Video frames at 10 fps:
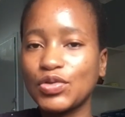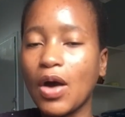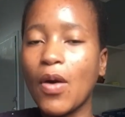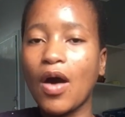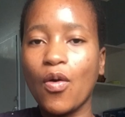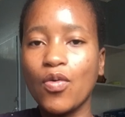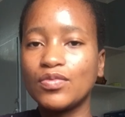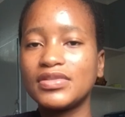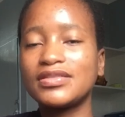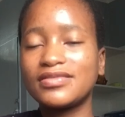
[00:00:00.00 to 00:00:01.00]
so our
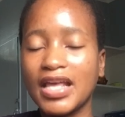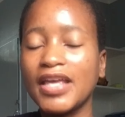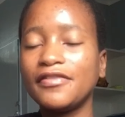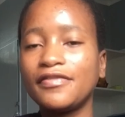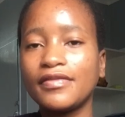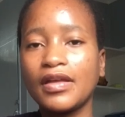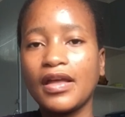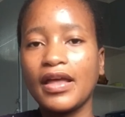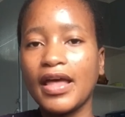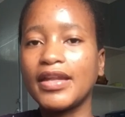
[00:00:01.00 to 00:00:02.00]
homes safe
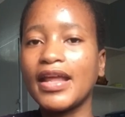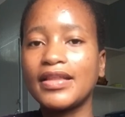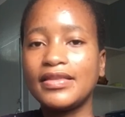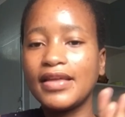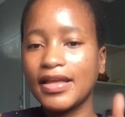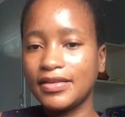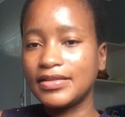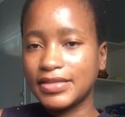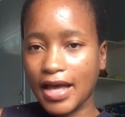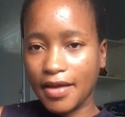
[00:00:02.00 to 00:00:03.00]
and
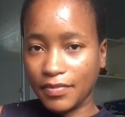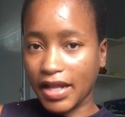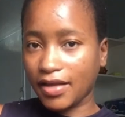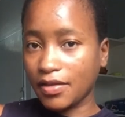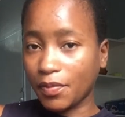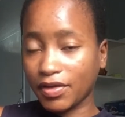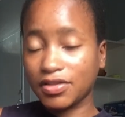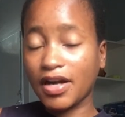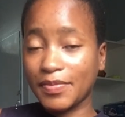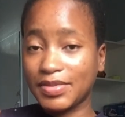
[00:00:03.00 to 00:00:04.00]
at the time, like at the
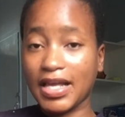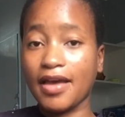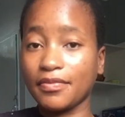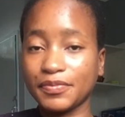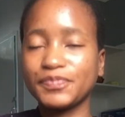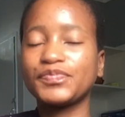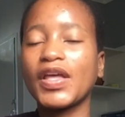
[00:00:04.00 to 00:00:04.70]
prescribed time,